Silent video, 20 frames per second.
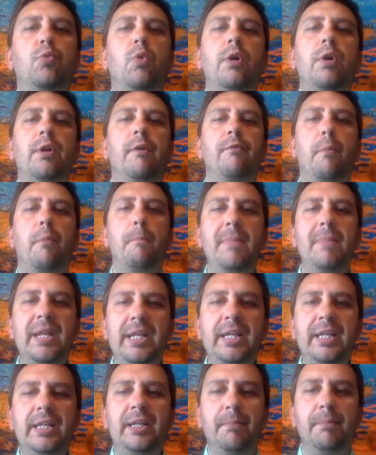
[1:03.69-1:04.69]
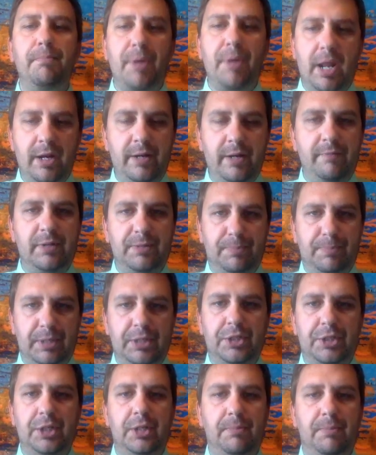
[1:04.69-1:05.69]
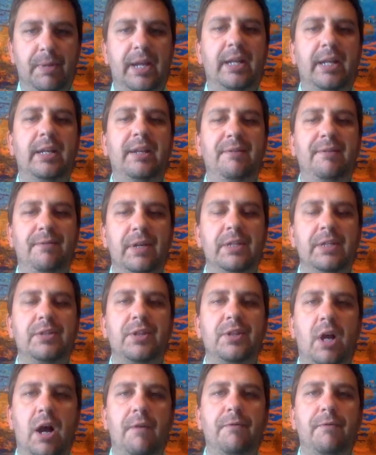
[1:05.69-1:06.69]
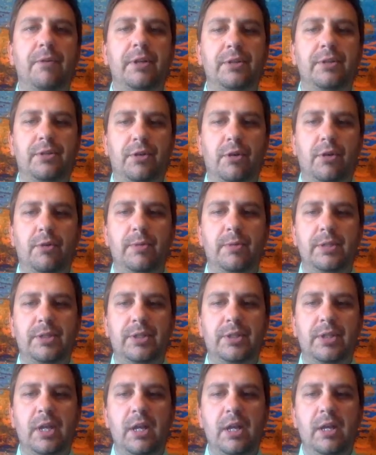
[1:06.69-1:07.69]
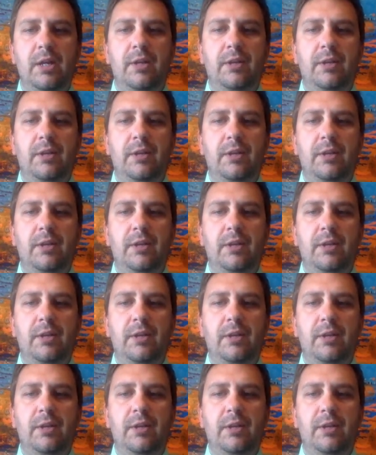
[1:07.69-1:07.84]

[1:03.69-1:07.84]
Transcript: one of many competitive speech and debate events offered at tournaments.